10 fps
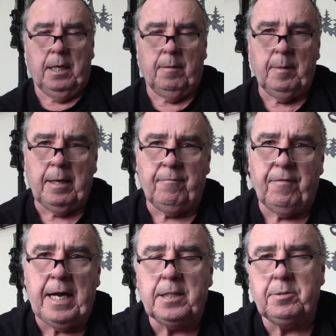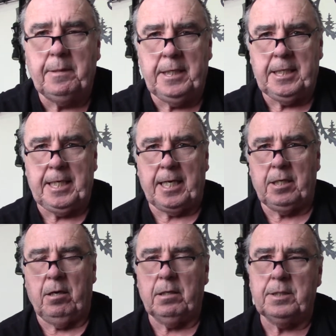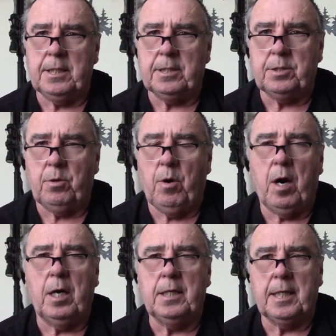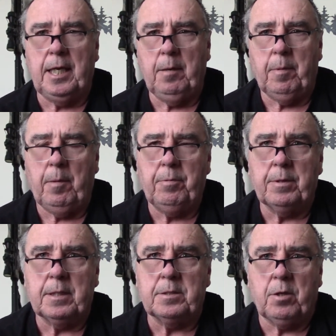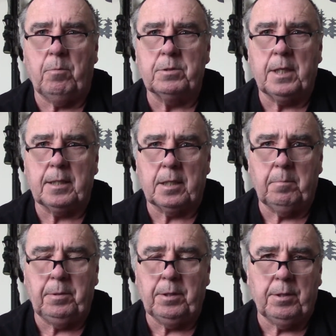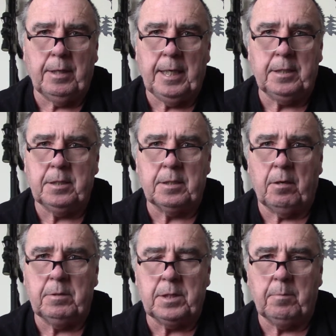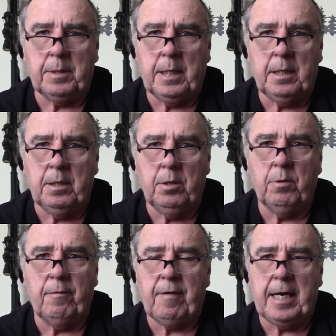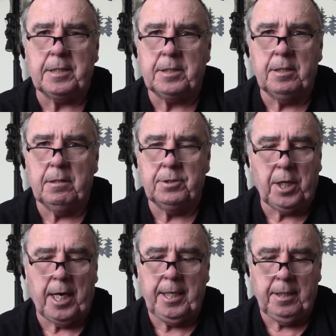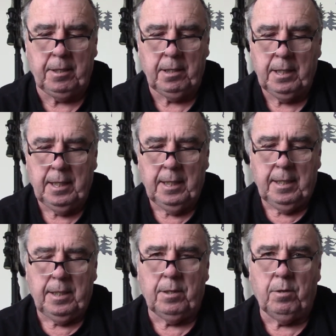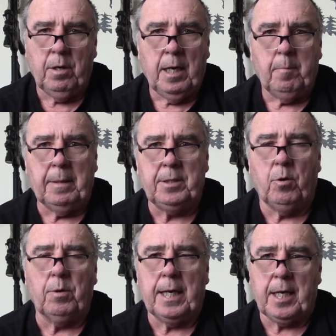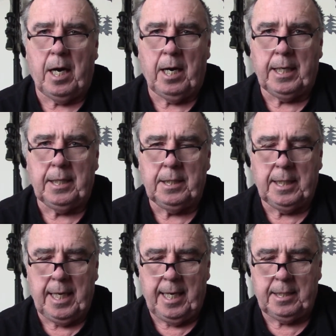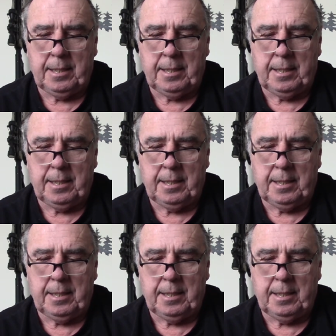advancement in technology, it's so hard to keep up with. It's almost like the computer age. There's always something newer, faster, shinier, but don't get caught into that.